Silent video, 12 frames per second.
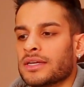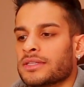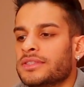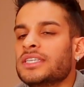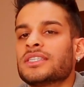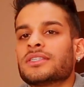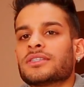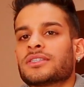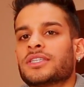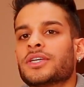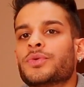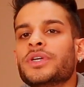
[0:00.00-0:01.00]
this
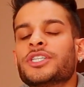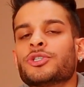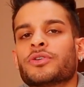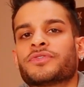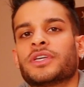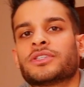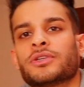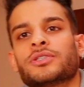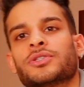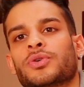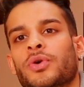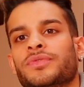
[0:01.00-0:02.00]
secretion of
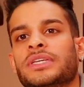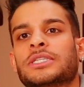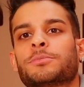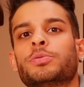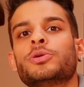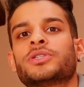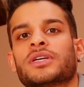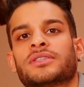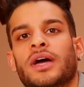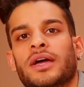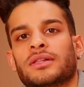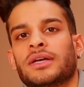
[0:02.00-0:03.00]
testosterone is
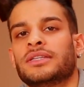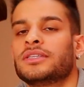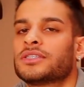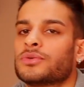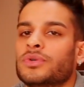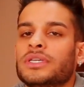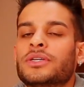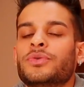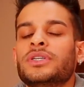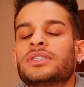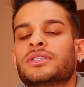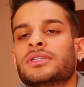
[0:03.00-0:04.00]
pulsatile and it's
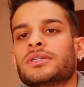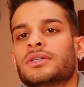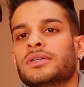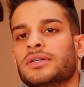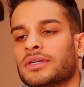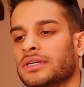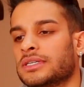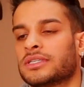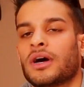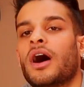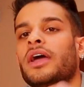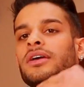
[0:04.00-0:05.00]
increased, it's a
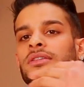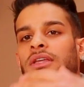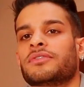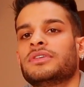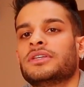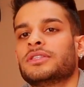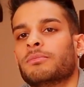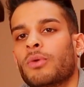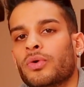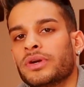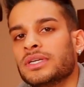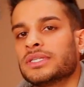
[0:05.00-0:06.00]
higher level in the
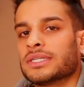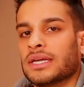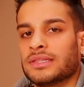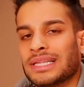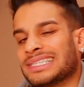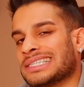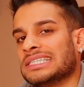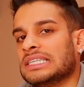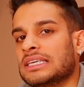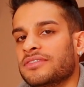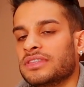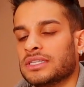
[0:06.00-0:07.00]
mornings and less in
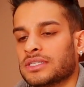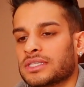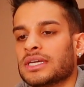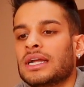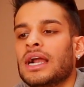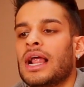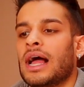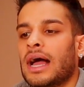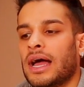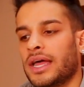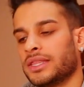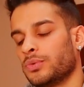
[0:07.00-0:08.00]
the evenings.
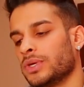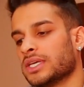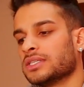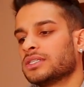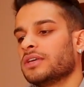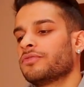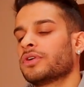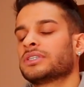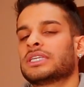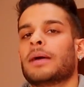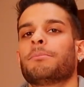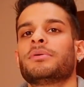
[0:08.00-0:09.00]
And we can see, for
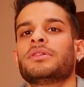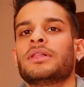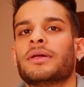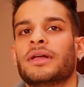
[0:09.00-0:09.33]
example,